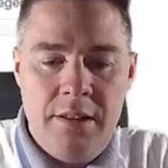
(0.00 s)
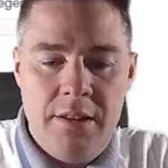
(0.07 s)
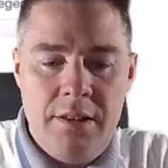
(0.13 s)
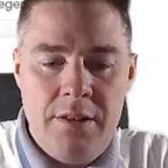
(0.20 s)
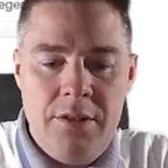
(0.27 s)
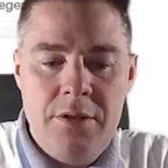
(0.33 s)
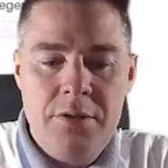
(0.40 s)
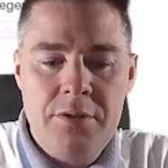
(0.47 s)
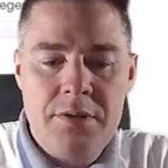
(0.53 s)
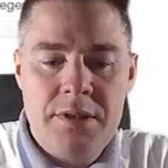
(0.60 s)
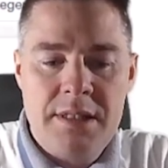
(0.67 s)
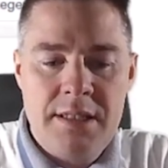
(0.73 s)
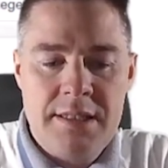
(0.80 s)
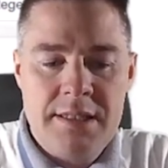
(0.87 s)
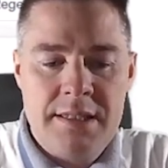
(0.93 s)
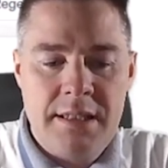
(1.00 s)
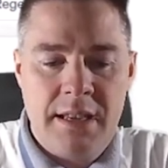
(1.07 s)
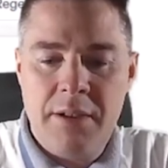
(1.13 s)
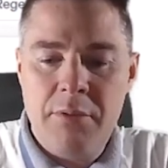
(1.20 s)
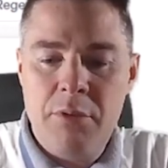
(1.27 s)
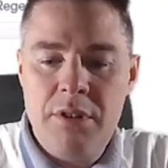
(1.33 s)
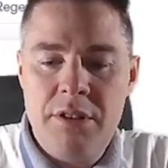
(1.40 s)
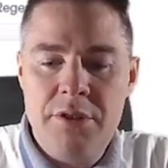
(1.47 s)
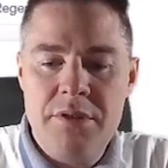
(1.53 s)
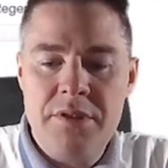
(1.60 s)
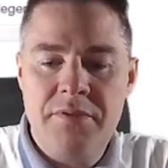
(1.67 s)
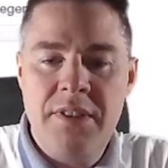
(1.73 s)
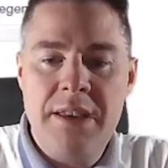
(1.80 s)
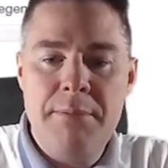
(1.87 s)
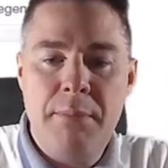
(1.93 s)
uses, I will use
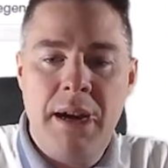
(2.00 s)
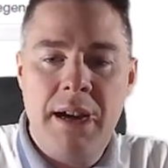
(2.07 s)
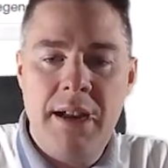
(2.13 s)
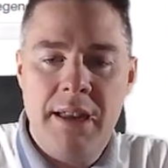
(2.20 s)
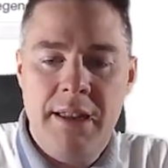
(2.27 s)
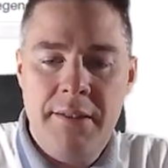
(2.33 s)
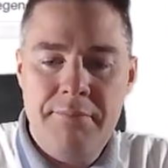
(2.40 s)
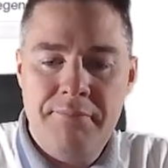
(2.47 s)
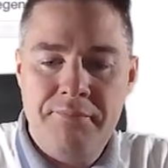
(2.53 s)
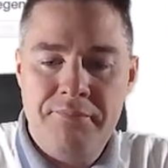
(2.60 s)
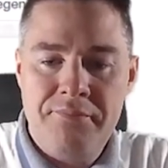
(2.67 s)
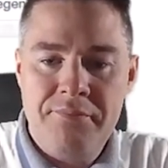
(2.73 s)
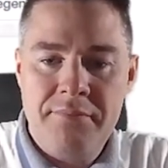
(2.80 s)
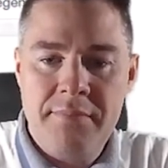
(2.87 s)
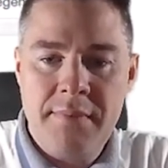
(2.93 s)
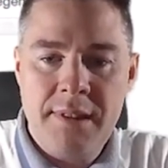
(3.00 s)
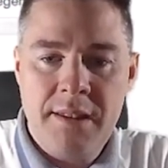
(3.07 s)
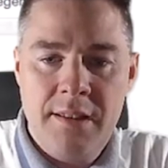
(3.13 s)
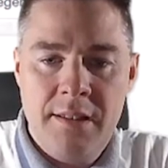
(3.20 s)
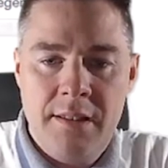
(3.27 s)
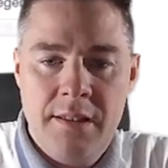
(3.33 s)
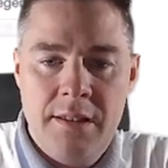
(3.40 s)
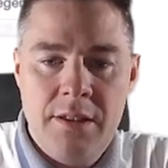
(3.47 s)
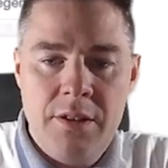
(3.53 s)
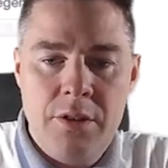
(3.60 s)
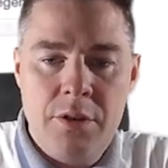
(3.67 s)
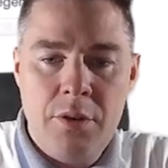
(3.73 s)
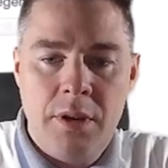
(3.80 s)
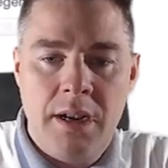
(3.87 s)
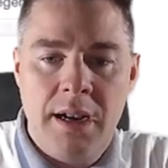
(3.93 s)
VMI
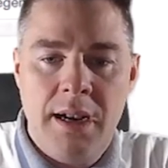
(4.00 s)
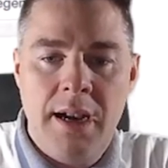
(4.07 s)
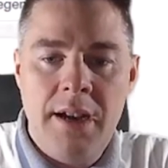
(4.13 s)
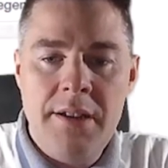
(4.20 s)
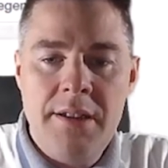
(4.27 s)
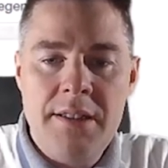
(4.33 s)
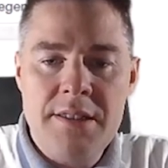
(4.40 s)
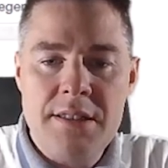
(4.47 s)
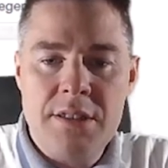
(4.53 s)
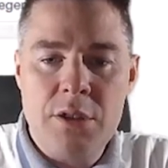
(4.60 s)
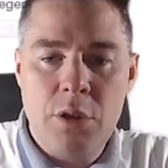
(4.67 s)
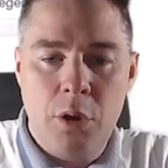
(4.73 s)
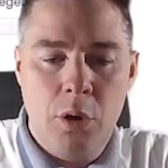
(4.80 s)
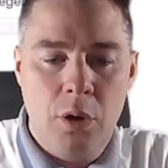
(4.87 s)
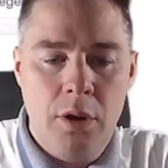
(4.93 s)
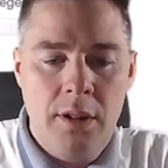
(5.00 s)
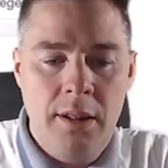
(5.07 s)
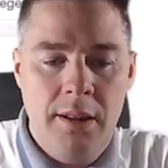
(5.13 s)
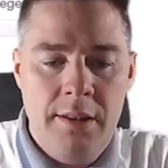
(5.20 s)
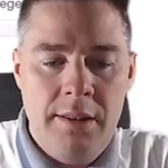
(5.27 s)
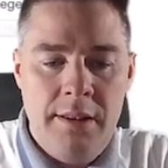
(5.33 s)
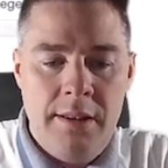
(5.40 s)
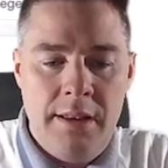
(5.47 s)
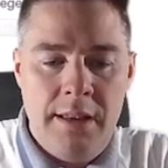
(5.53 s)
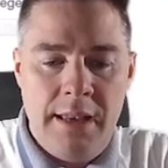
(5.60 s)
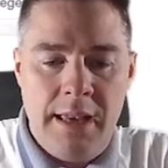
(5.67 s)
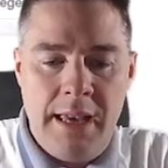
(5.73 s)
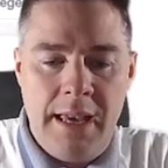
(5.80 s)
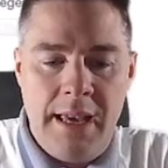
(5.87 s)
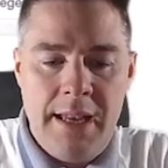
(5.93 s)
to uninstall
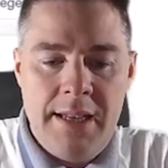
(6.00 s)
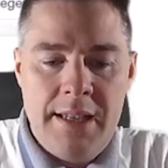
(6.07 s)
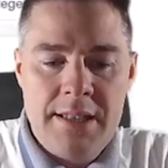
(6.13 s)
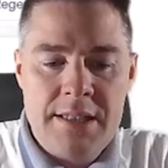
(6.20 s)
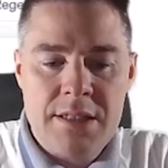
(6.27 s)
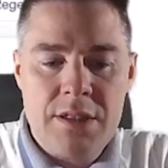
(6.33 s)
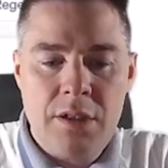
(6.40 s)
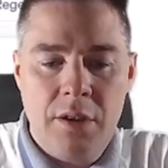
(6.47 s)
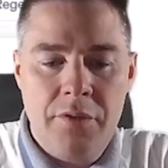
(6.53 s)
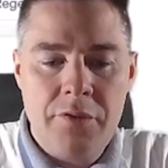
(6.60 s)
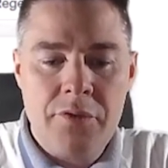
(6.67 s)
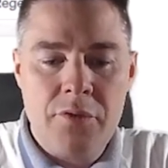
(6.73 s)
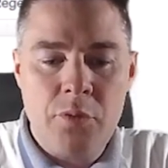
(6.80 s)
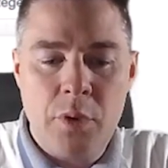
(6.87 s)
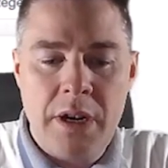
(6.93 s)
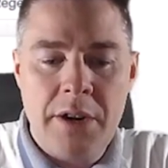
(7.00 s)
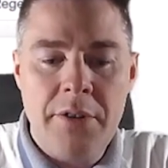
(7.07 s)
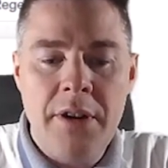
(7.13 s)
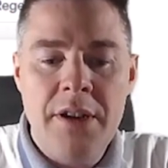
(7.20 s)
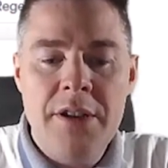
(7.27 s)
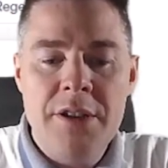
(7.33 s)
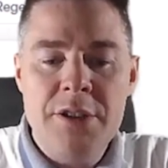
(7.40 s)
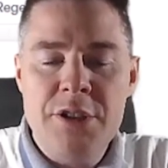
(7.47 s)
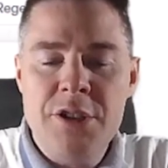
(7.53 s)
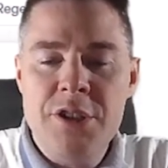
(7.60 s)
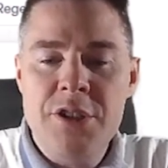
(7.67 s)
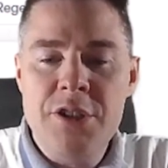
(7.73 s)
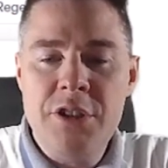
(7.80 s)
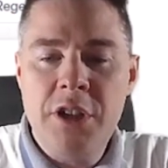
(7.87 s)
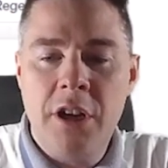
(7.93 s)
any software
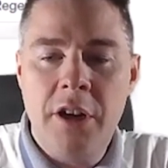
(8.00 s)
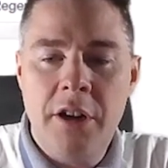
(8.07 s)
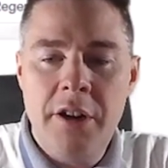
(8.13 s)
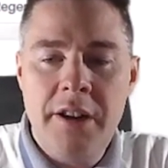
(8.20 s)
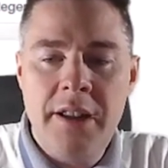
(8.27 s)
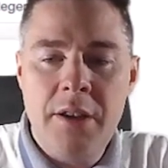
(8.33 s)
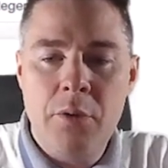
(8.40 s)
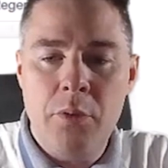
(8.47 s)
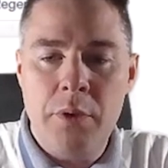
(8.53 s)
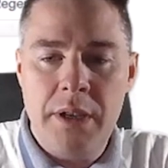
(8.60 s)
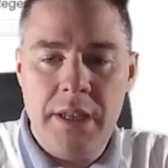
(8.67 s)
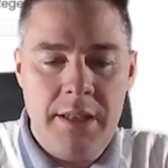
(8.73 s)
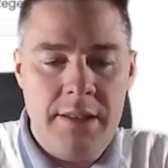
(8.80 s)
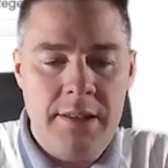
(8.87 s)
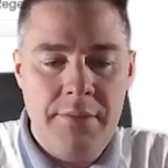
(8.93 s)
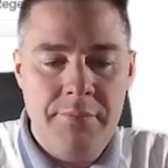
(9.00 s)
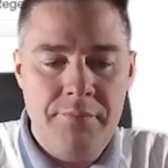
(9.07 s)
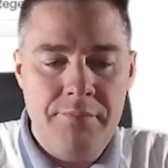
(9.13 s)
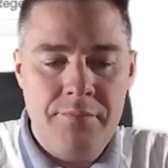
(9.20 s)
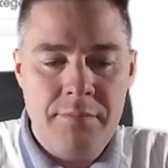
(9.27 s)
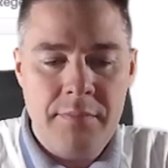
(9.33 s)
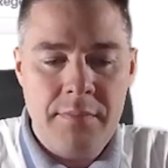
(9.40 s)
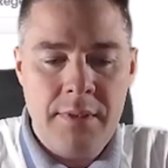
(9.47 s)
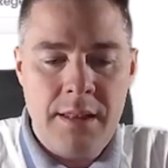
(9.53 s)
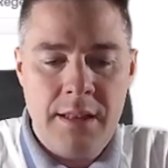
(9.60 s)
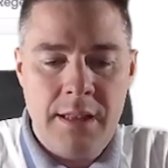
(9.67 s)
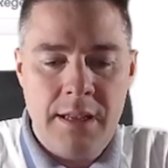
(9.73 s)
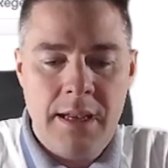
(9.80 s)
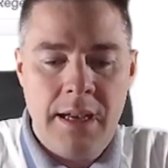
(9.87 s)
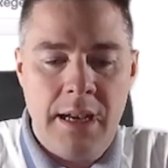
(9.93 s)
starting with
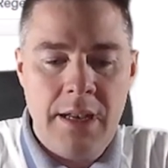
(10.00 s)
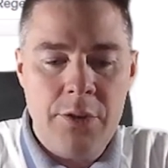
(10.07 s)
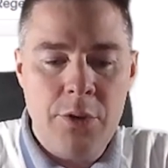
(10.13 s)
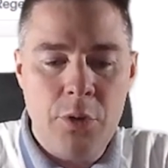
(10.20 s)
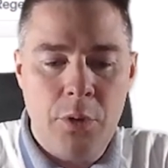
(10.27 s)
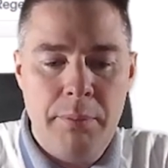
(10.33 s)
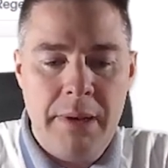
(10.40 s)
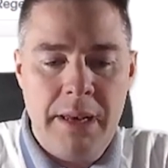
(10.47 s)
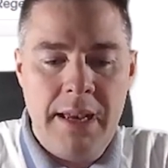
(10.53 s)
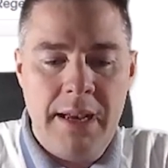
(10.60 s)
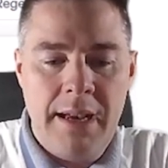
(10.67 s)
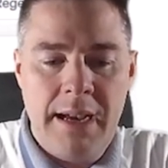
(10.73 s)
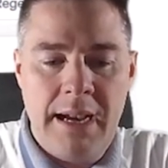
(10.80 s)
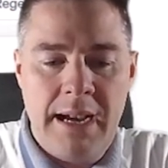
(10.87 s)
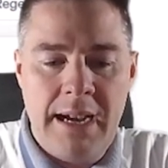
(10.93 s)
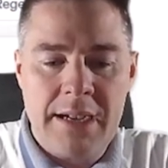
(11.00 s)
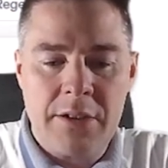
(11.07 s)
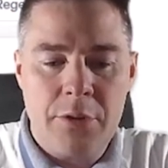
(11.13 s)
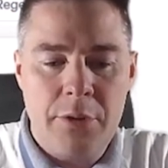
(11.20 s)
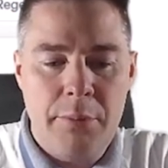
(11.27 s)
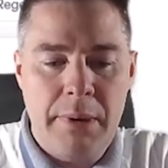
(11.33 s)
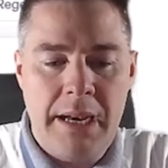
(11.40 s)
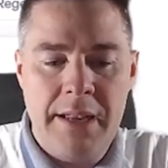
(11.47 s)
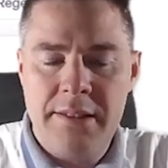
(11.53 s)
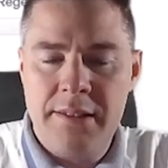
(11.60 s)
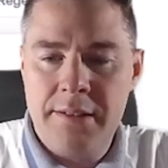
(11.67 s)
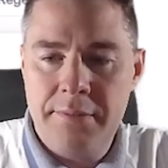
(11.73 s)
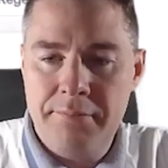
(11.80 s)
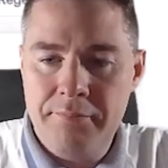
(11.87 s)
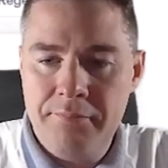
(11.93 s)
Adobe Acrobat.
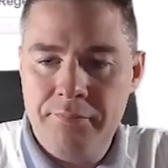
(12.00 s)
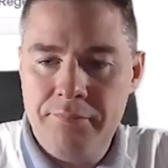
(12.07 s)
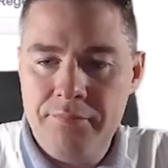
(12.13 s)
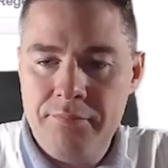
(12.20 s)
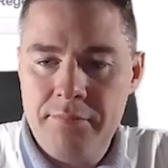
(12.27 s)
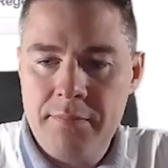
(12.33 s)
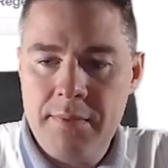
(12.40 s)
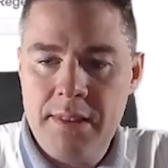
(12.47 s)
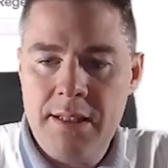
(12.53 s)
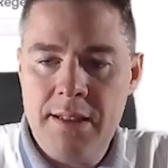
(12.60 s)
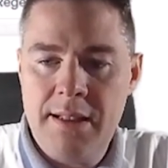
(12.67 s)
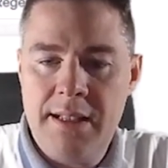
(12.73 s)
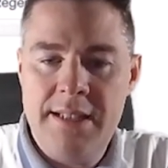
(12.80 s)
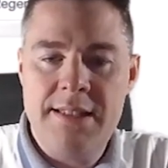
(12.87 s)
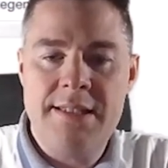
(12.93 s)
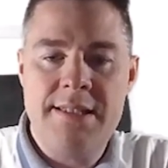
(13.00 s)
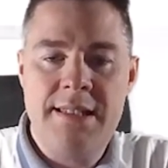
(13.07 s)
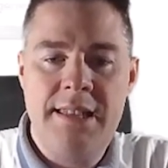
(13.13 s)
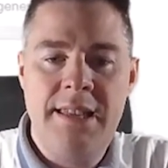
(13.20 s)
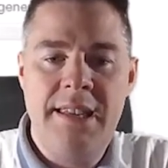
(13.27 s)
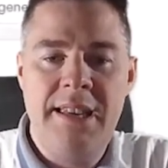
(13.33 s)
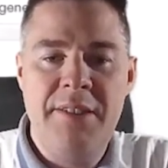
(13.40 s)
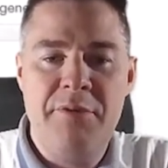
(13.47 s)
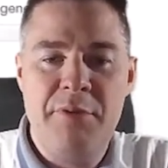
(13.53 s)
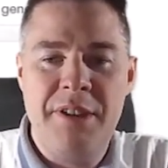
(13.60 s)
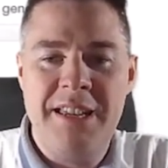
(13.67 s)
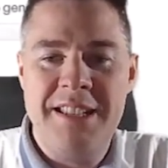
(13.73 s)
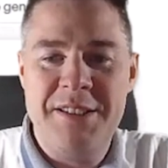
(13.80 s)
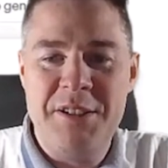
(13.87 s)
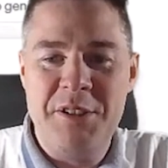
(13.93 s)
Let's see if we
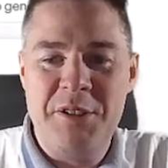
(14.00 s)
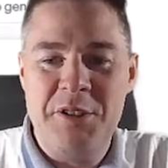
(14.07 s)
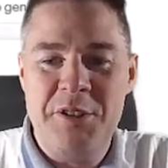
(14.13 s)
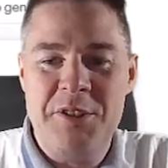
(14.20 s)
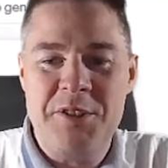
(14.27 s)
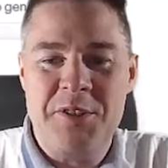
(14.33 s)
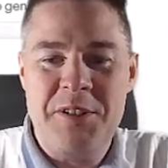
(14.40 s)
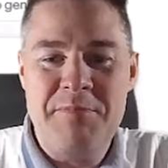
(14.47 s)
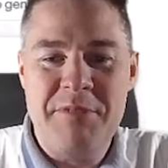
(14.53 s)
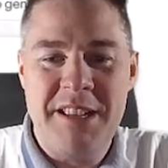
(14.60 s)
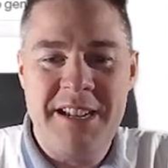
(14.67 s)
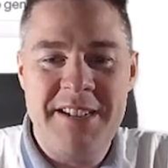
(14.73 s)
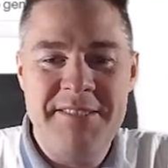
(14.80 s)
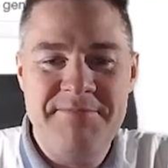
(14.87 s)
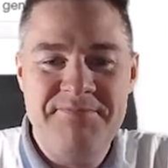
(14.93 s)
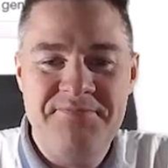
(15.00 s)
get a good script here.